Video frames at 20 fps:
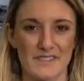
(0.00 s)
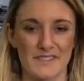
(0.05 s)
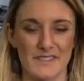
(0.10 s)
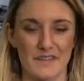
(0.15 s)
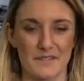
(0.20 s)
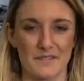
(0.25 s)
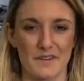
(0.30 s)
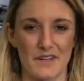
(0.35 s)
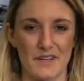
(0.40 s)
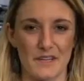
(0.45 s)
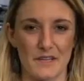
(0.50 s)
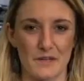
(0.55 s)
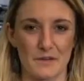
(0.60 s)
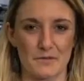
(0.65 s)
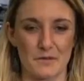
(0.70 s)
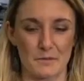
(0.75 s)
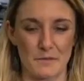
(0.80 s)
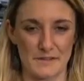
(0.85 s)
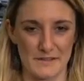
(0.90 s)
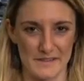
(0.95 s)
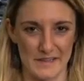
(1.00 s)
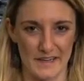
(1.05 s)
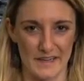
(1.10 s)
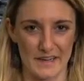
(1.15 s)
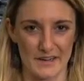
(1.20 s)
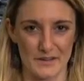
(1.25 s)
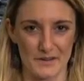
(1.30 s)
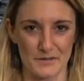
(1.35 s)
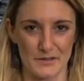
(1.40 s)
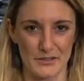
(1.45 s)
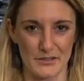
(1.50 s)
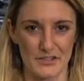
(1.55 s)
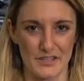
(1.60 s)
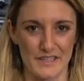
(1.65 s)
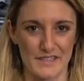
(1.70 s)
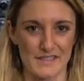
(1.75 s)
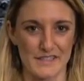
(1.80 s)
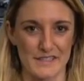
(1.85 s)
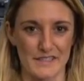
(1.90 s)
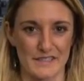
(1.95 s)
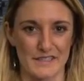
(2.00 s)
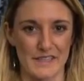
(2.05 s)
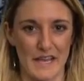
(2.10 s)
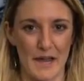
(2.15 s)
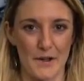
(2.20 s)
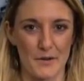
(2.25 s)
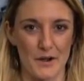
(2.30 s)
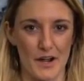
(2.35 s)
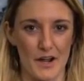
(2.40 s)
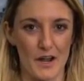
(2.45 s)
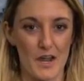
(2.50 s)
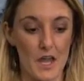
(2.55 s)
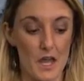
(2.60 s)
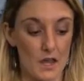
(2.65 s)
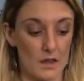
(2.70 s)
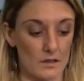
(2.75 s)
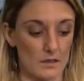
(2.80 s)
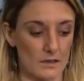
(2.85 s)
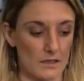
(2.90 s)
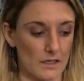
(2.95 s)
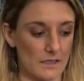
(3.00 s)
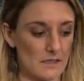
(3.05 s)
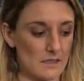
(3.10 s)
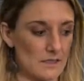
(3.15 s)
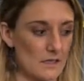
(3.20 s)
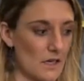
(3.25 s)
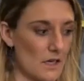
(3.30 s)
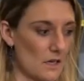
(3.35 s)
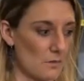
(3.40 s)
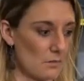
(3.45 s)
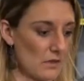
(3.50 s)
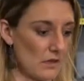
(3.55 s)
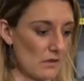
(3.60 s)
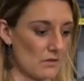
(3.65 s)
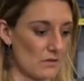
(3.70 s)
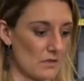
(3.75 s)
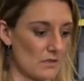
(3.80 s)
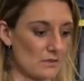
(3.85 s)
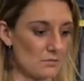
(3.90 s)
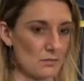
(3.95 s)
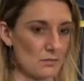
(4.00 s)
Stephanie here from the Sig Air Division at Sig Sauer. Let's talk about this